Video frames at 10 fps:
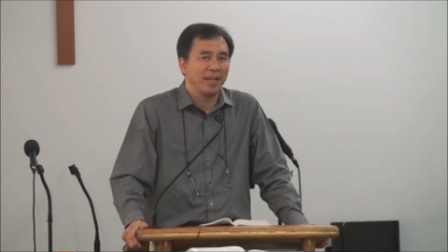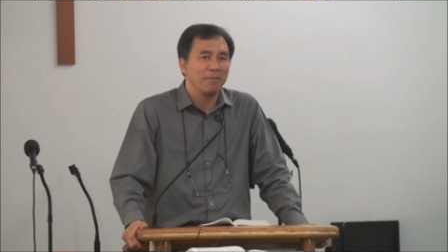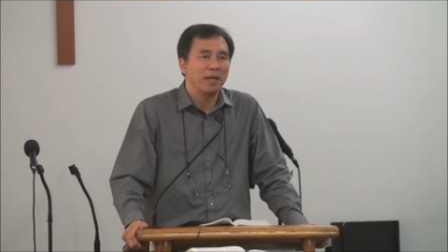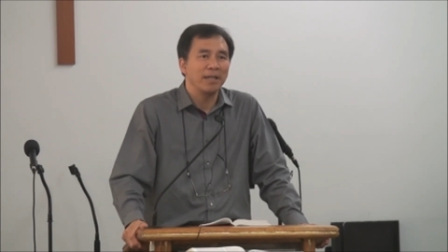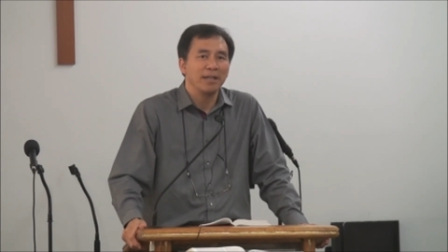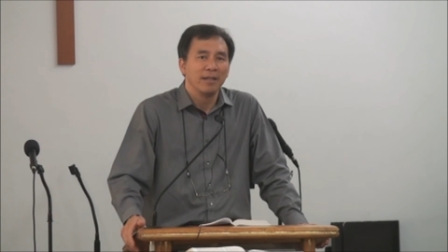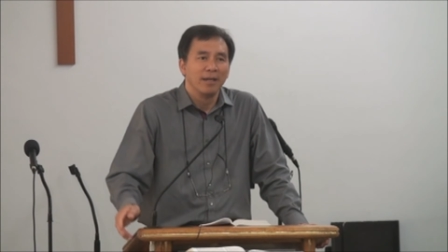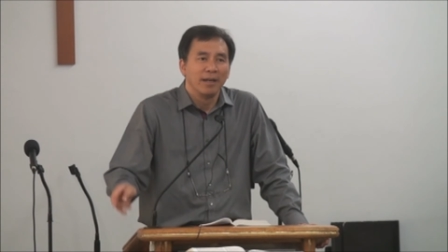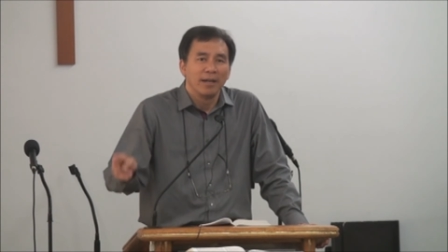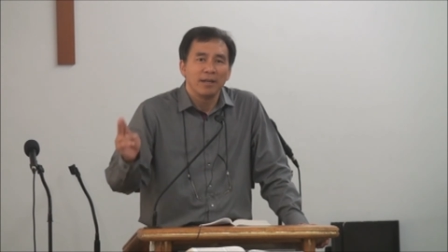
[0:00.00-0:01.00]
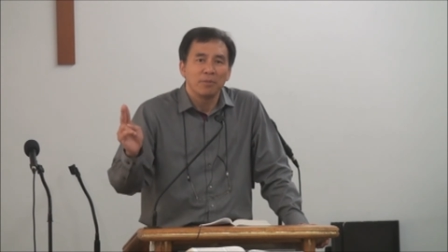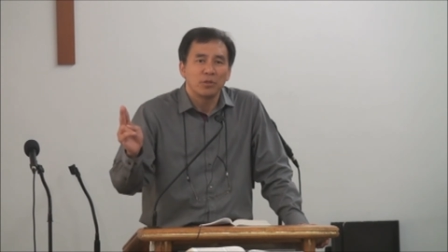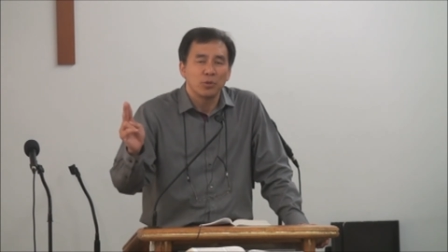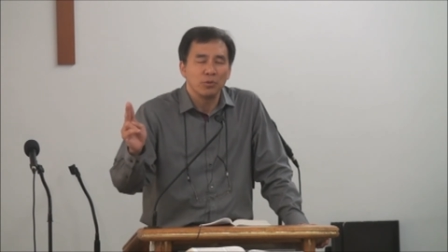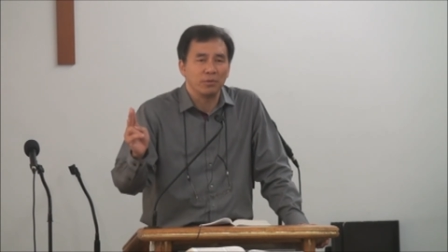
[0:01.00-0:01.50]
Amen.
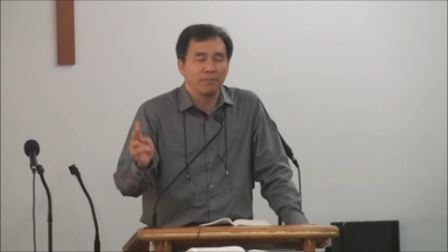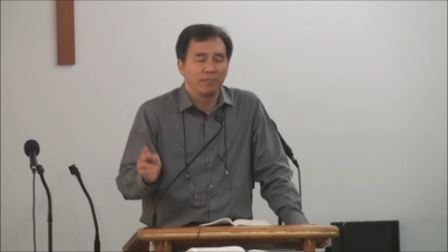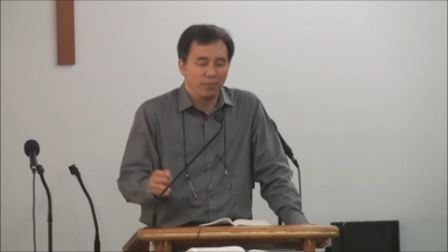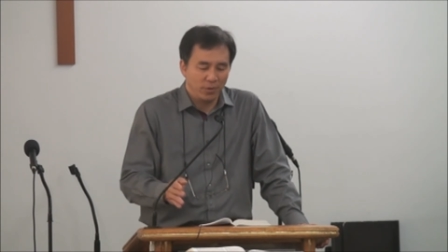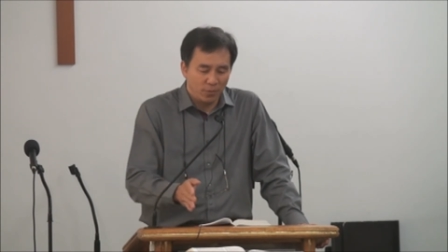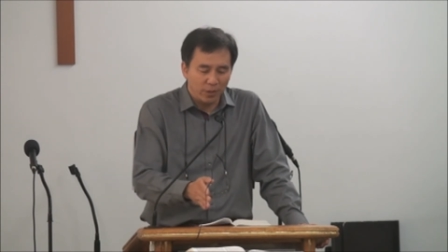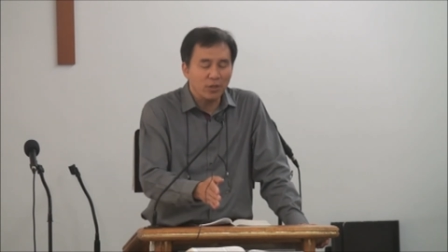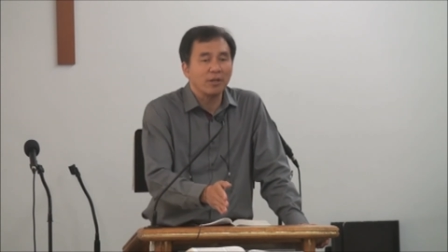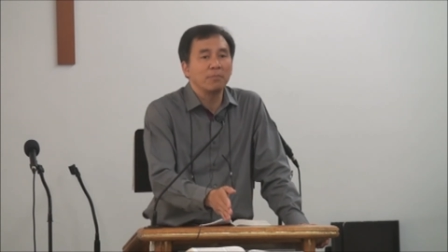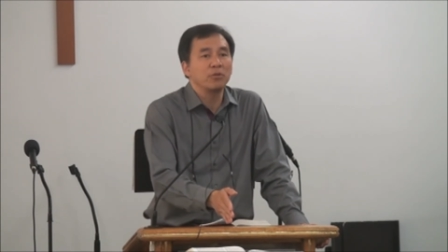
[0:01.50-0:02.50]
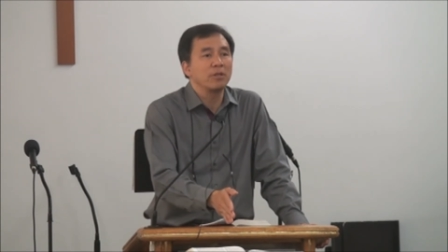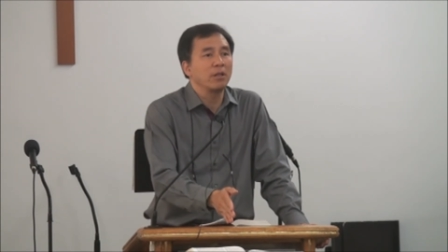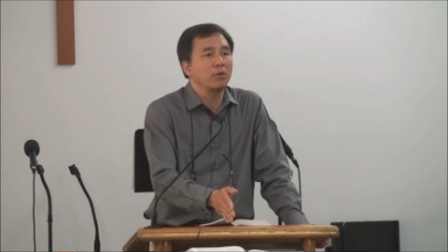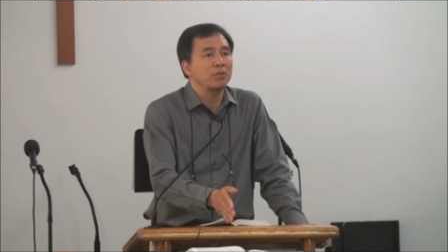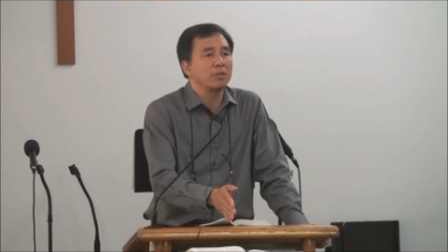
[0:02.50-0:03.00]
Number two, when you come to
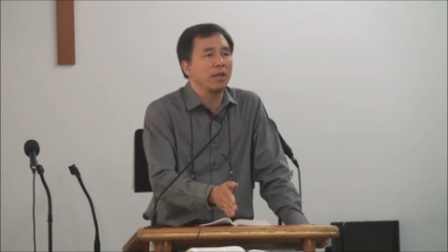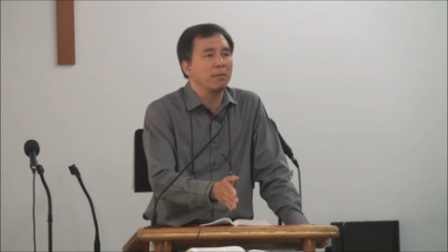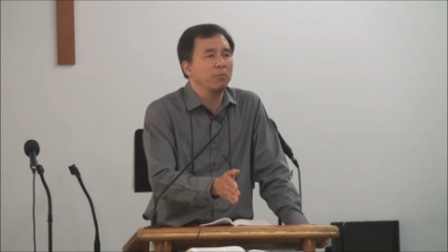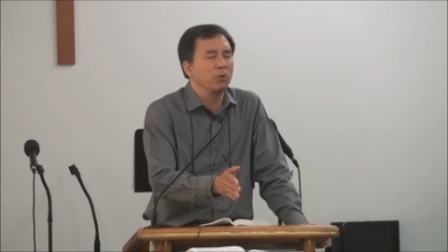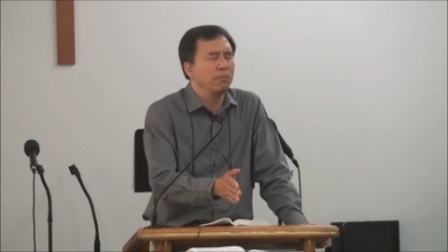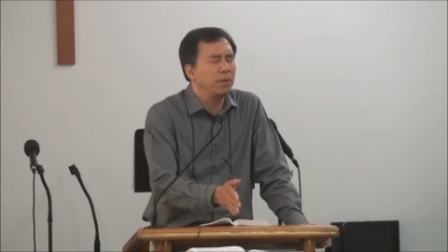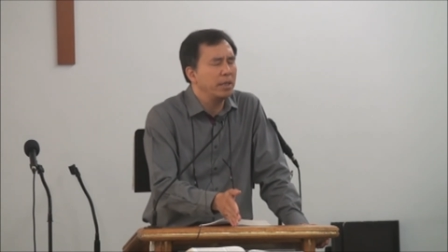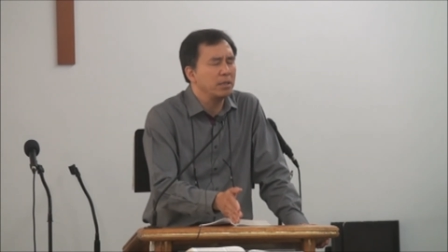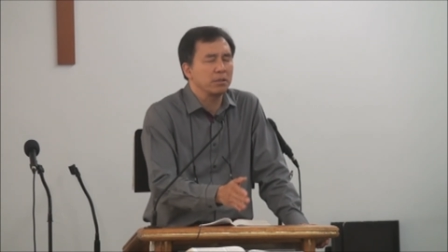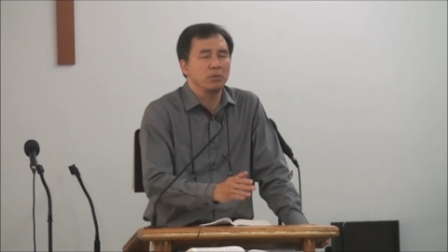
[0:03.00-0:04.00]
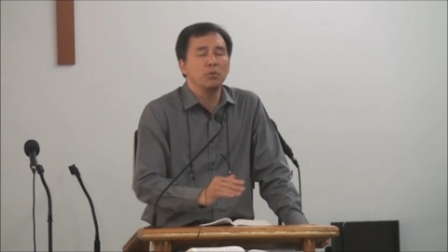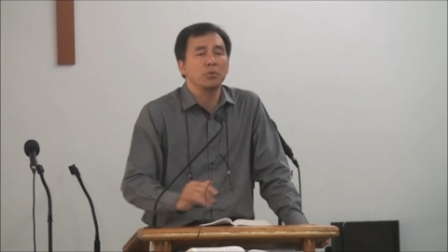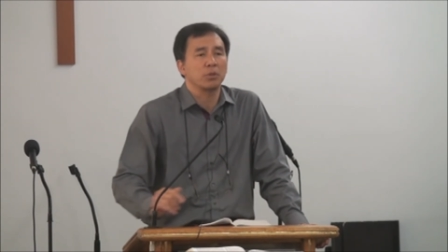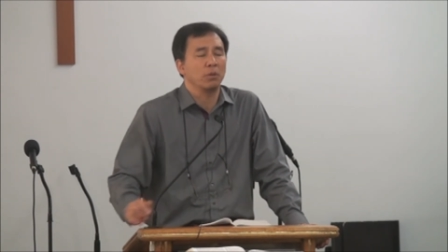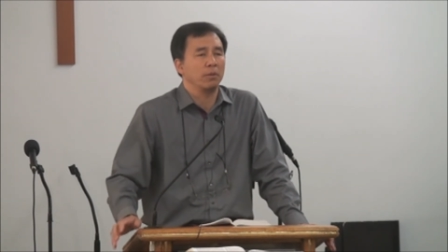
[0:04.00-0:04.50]
the Lord's table, please
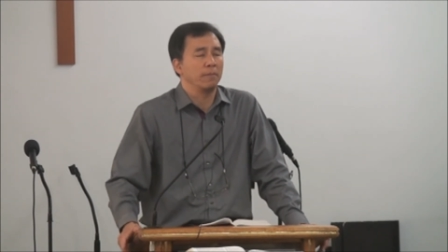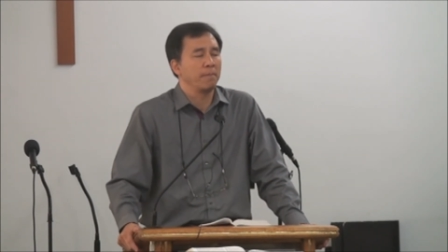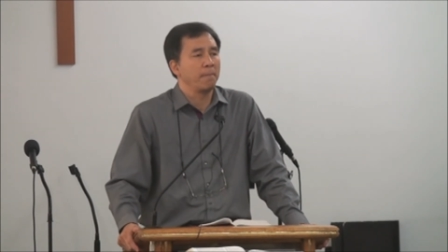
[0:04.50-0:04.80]
do so